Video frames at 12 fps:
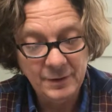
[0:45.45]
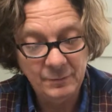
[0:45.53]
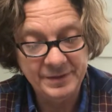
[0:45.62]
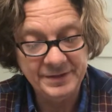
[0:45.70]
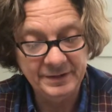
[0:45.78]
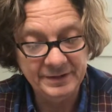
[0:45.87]

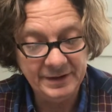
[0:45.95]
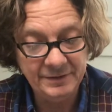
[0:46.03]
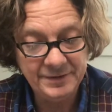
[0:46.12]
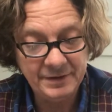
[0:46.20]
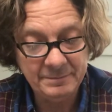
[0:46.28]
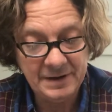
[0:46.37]
when the lid of
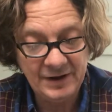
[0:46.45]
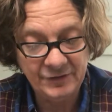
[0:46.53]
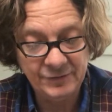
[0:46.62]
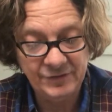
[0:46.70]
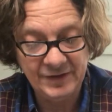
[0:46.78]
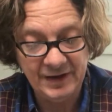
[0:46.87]
their
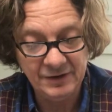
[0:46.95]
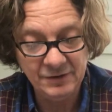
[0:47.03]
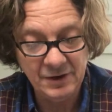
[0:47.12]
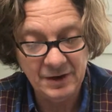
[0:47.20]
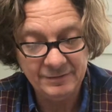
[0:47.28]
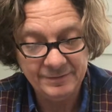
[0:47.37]
box was taken
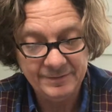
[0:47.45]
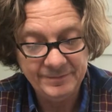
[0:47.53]
off.